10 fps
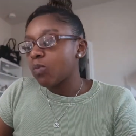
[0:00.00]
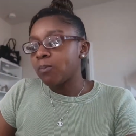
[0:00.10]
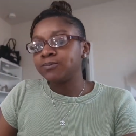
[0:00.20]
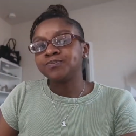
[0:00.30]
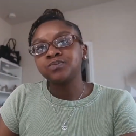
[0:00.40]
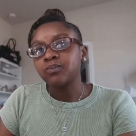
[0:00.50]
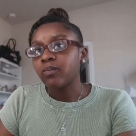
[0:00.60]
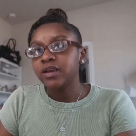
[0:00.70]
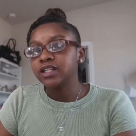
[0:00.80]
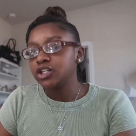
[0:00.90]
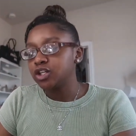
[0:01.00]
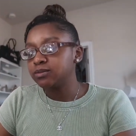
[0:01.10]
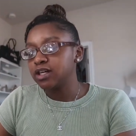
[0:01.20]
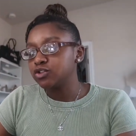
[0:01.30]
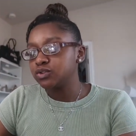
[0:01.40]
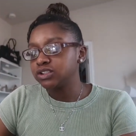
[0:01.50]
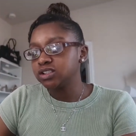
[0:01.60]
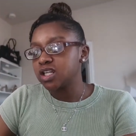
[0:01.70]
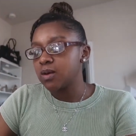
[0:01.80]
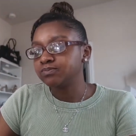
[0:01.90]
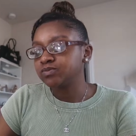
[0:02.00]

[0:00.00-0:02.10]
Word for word: Mm. Yeah, no, I'm not doing this today. I'm